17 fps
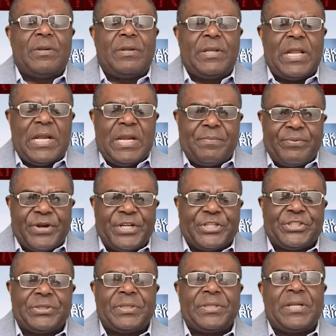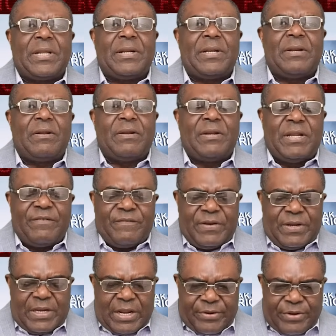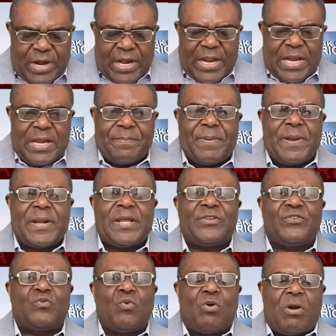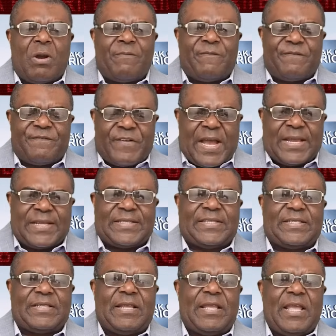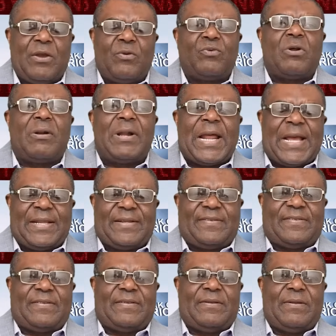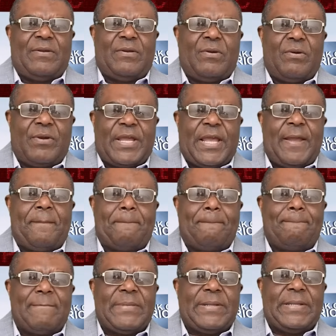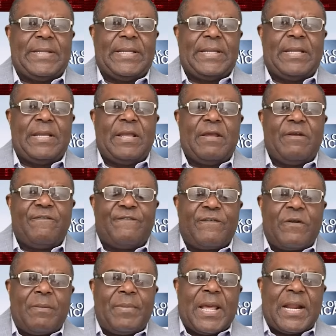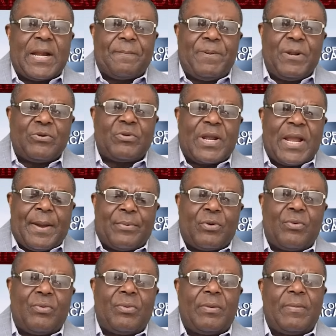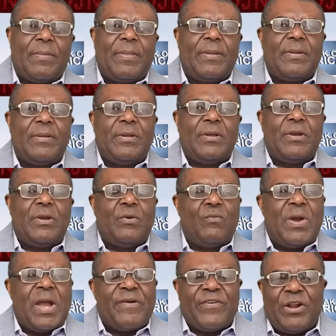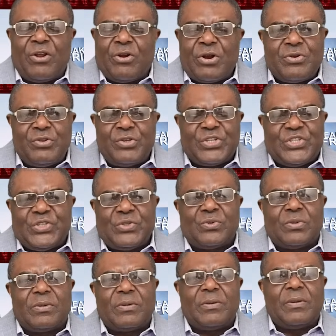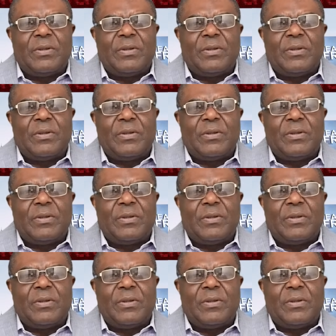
liberation, the real independence will come fast. It will not last. Okay? From La République du Cameroun, we have a lot of news too.